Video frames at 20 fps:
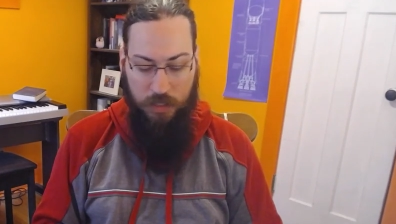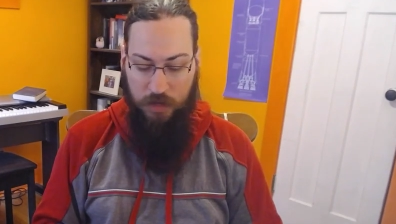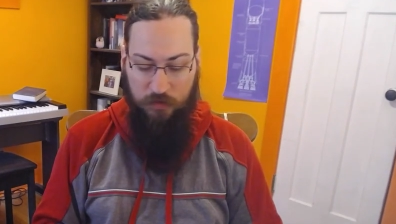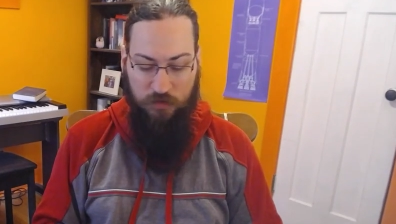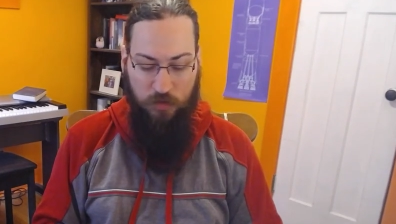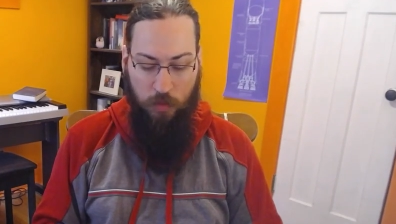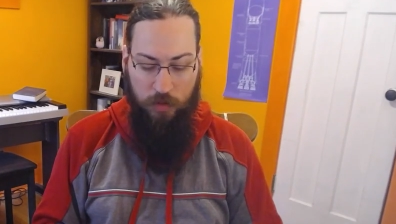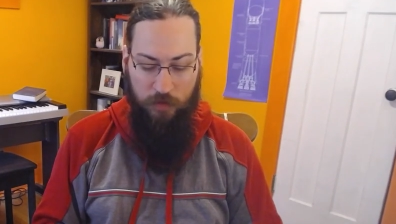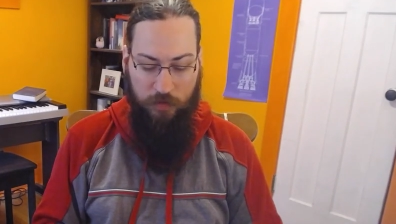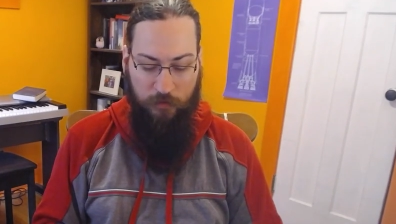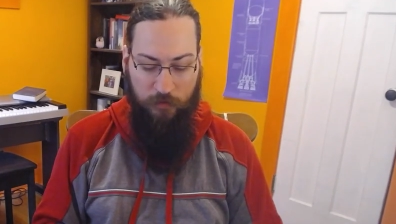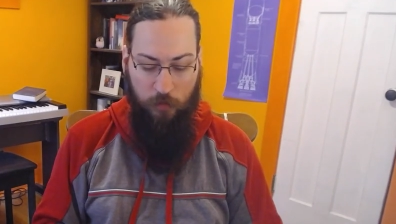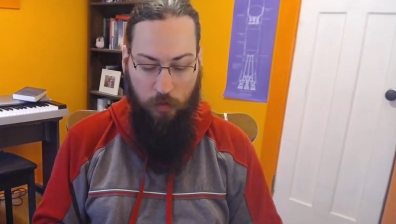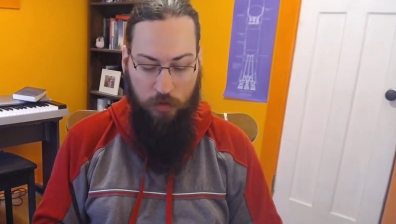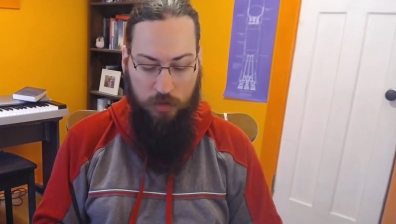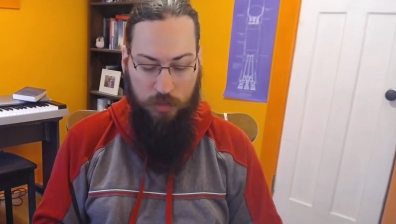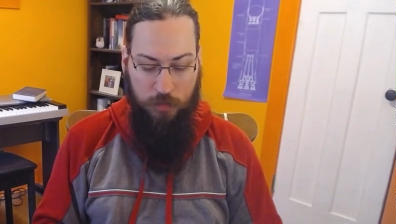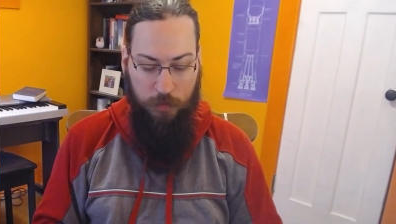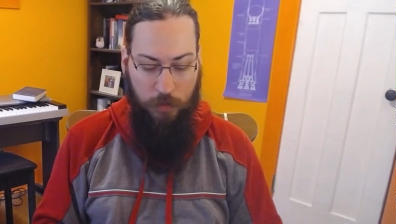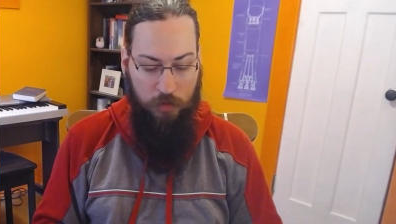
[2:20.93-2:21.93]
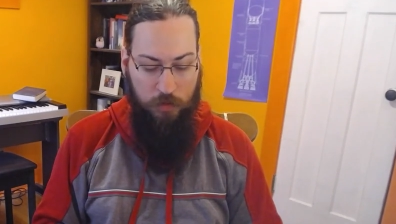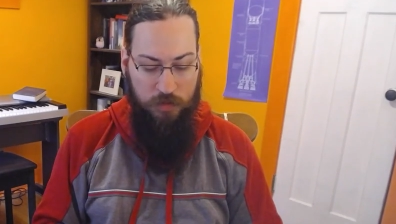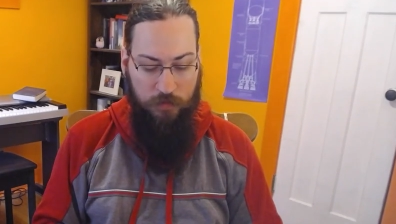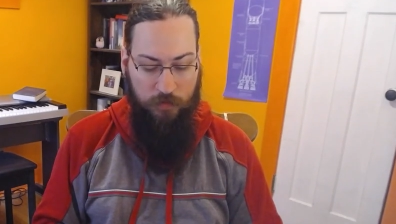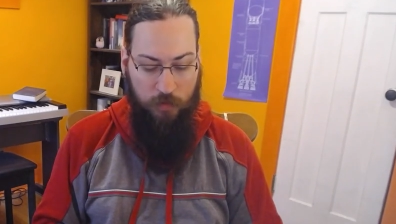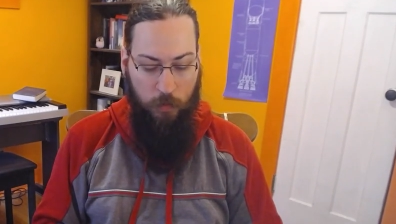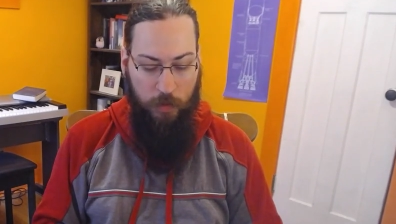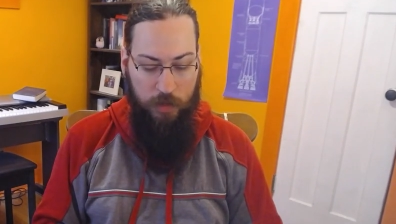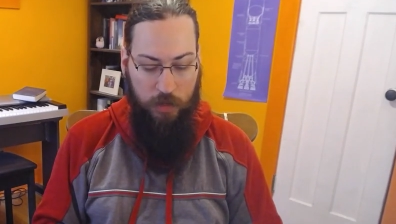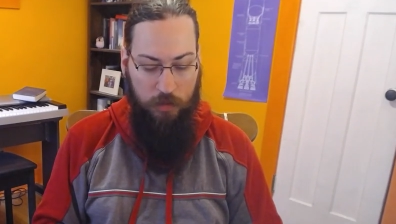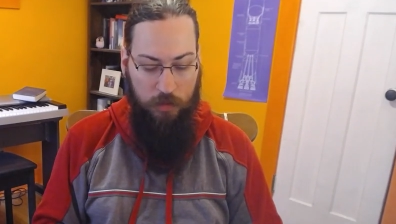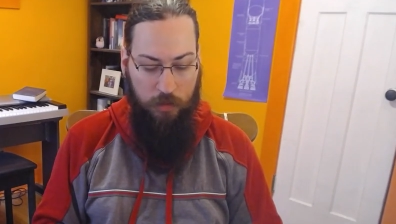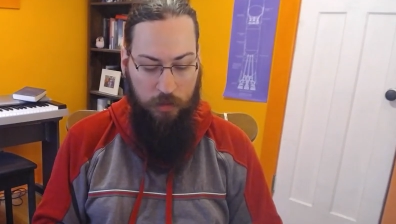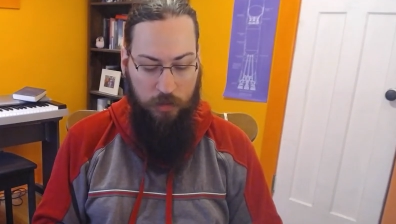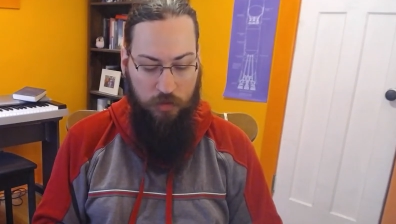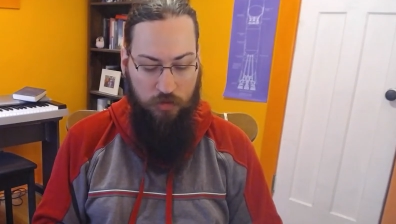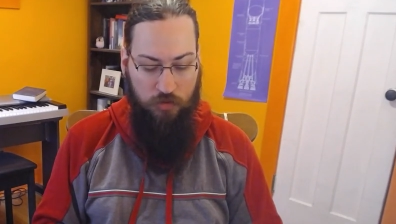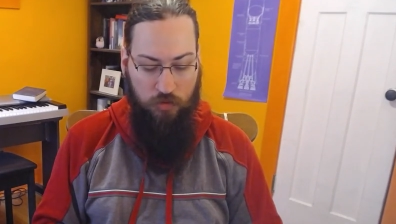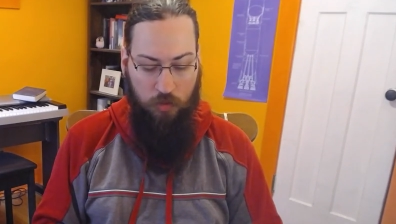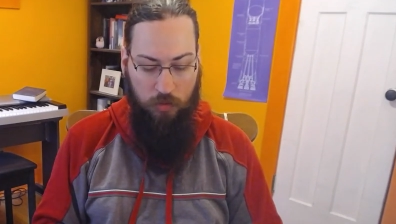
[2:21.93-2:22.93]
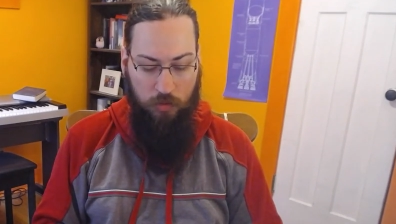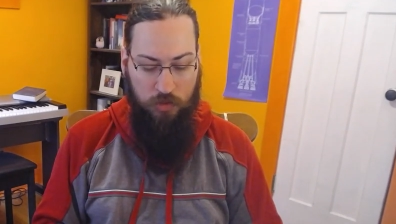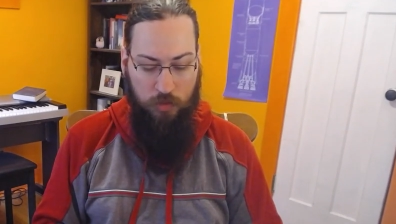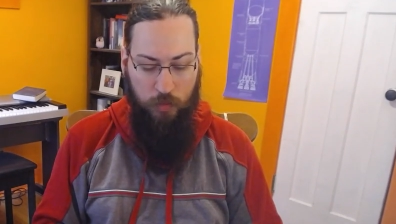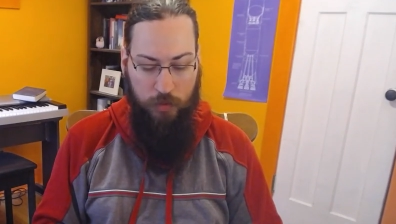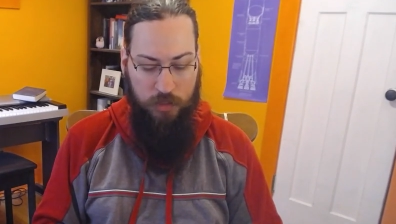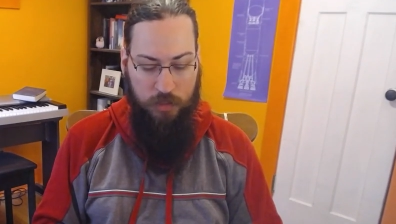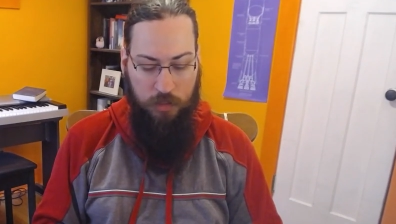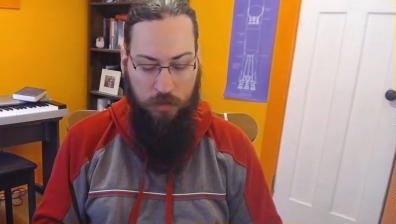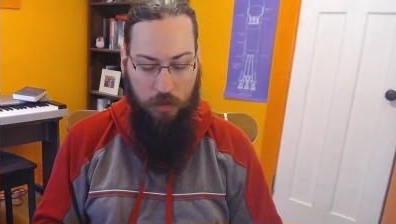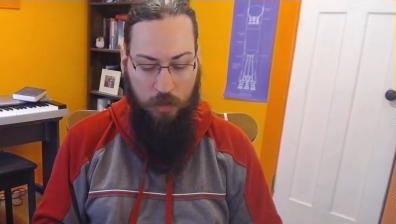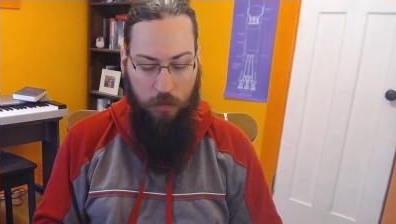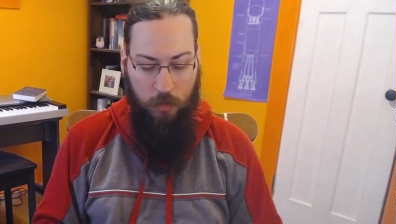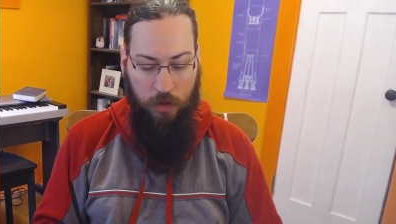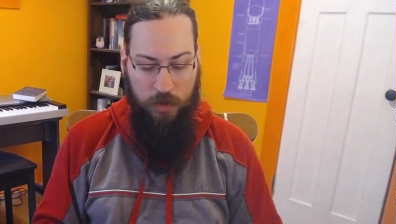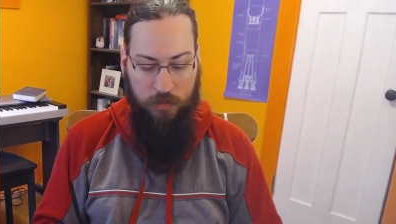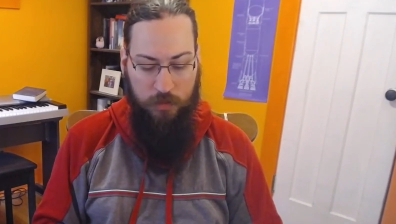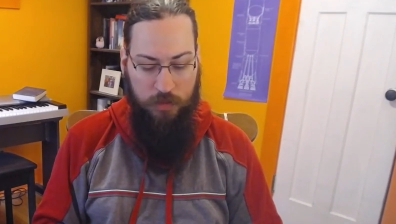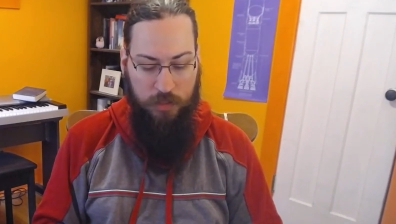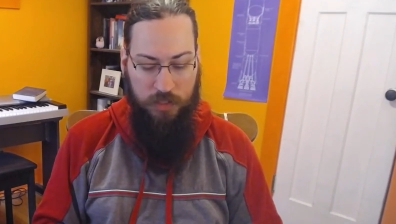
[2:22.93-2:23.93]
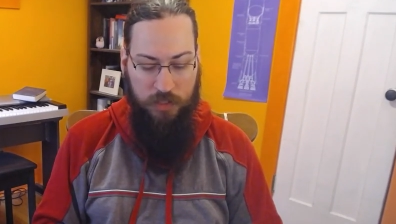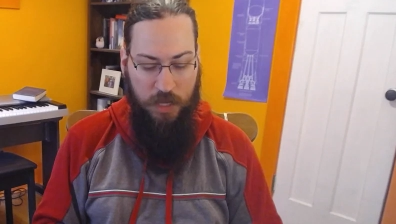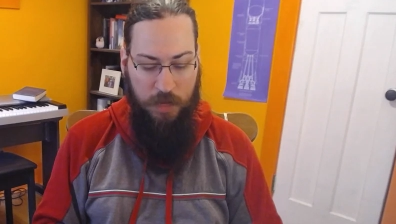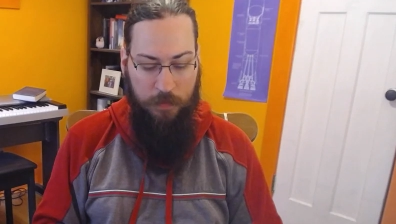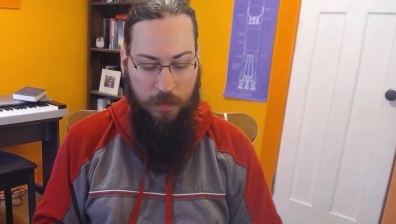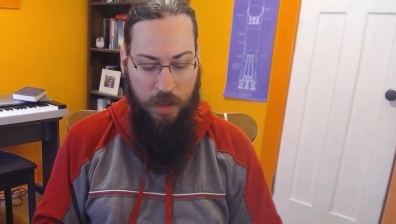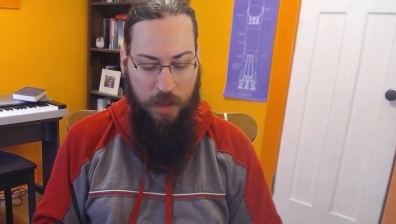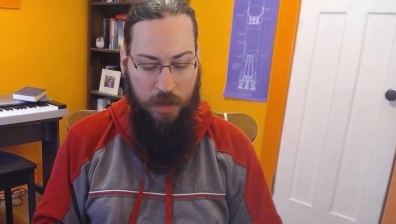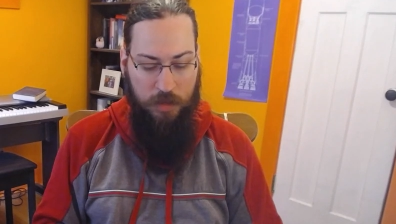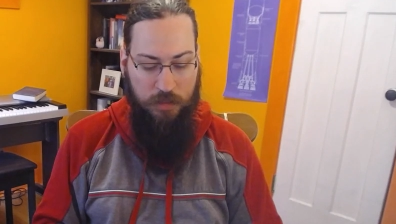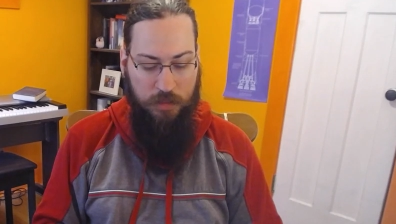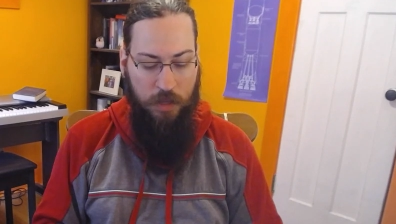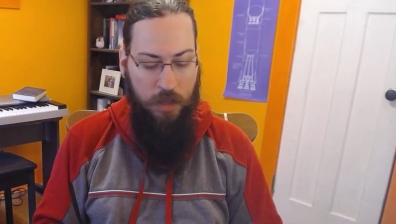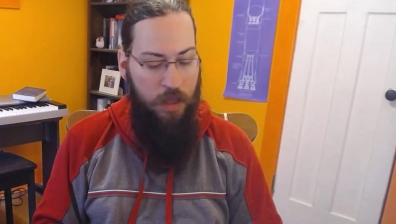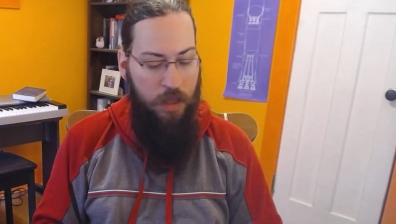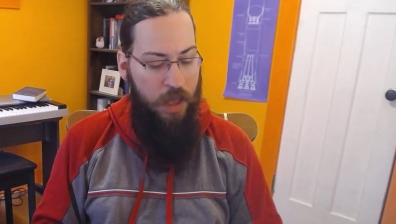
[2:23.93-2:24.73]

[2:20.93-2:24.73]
gives one of the 4 spokes of the wheel a controlled twist clockwise with the same hand,